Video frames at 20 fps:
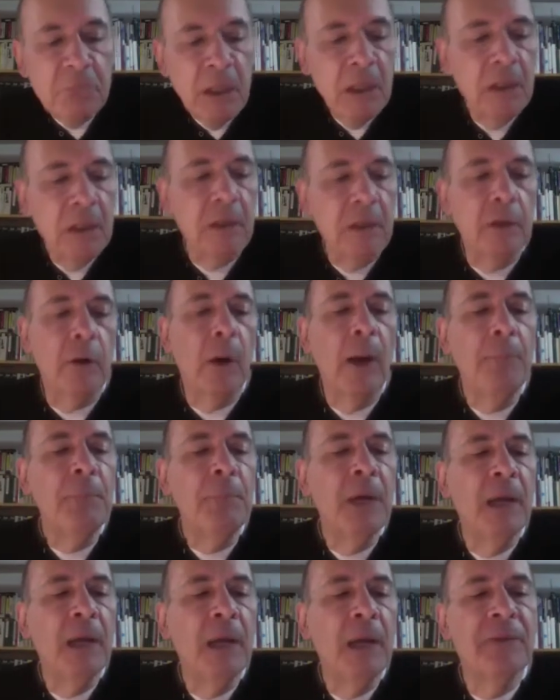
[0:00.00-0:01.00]
know, I'm
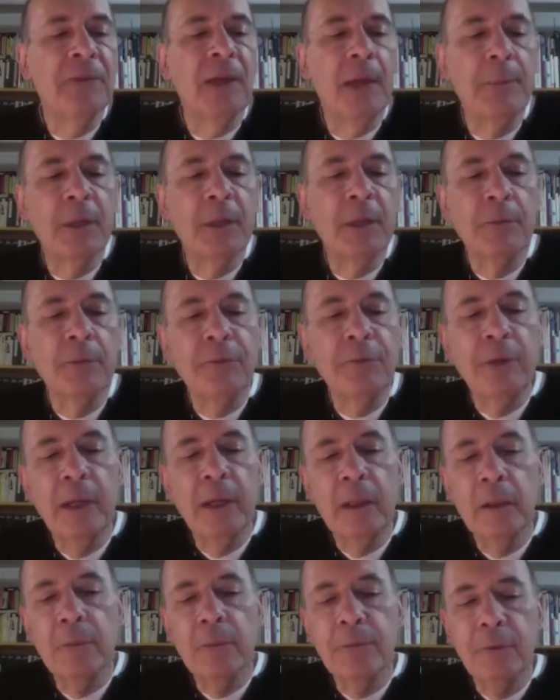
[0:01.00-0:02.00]
not that big a
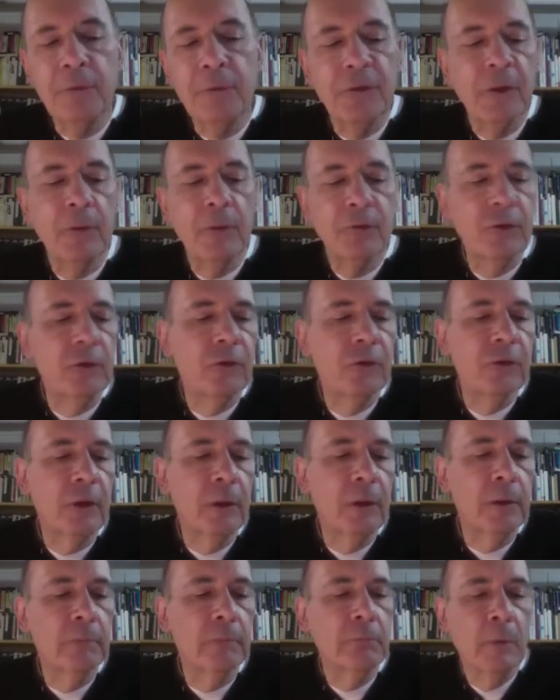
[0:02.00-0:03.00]
fan of the stuff she's
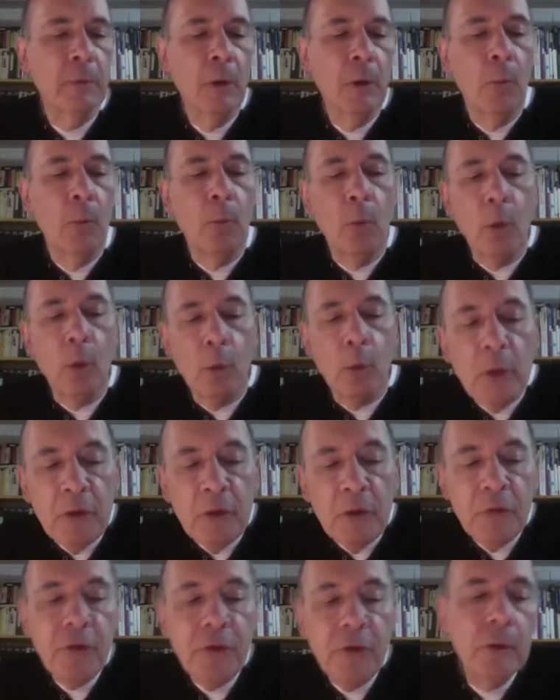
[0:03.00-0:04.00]
done more
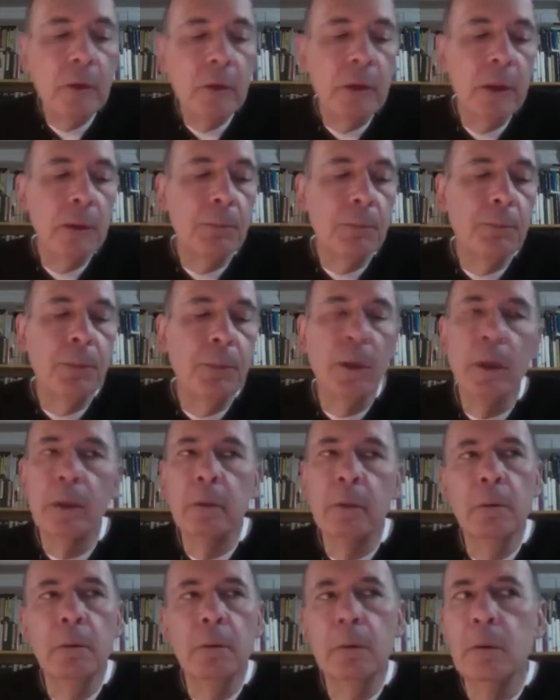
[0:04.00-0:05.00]
recently, but
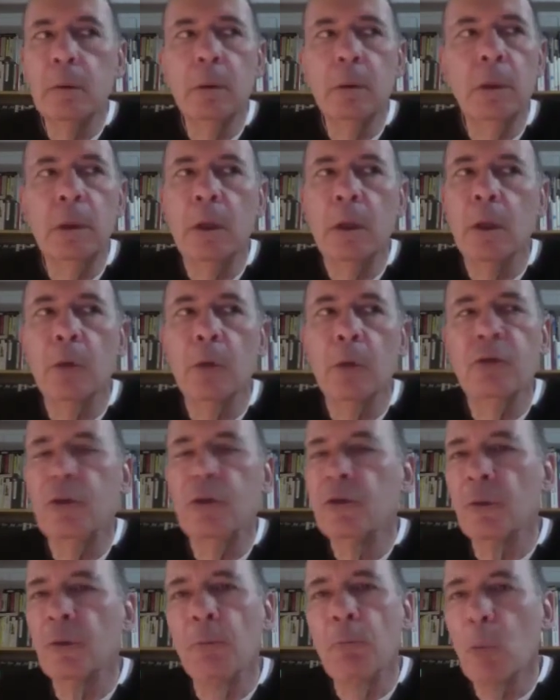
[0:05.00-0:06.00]

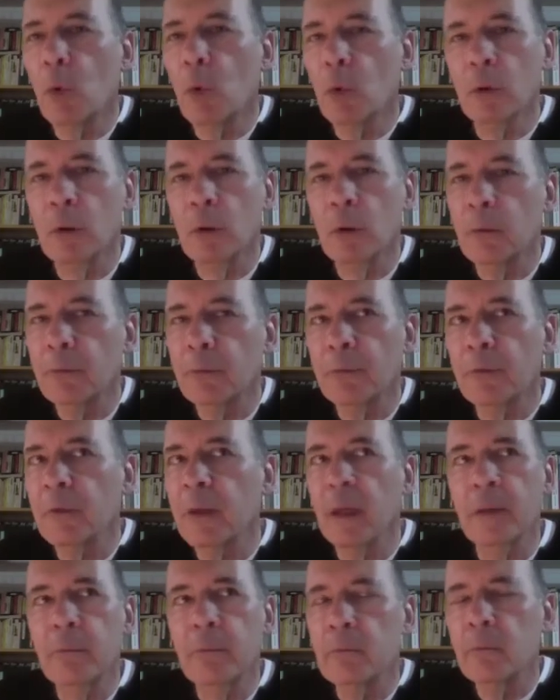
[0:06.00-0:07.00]
she's immortal for
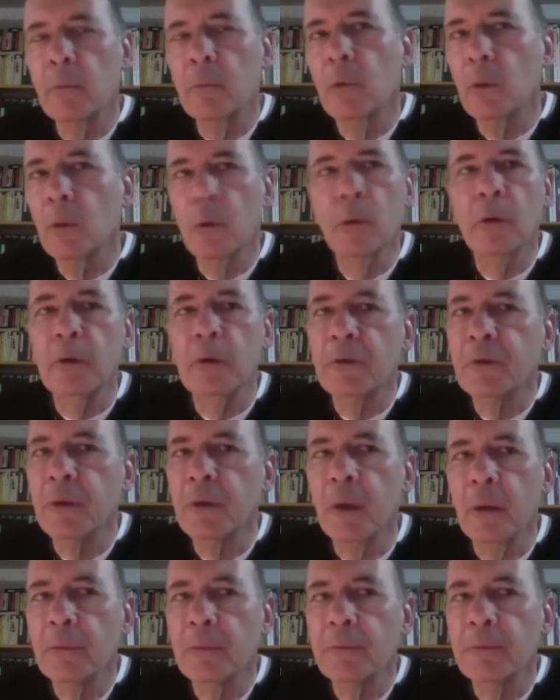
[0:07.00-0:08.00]
that early
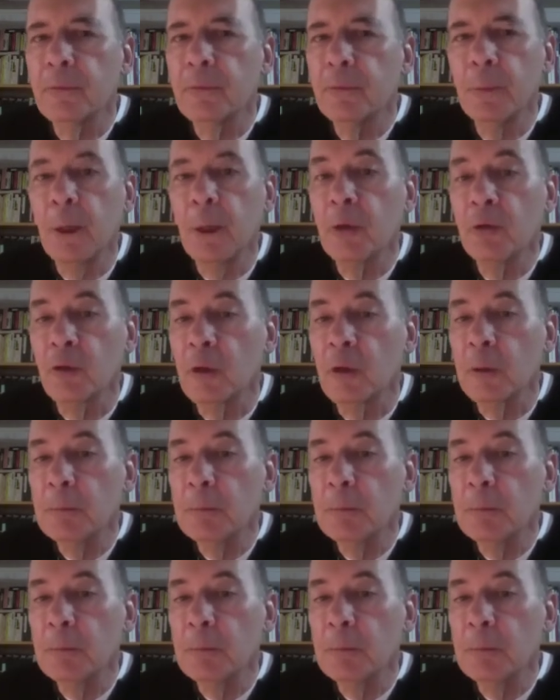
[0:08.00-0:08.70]
stuff, especially.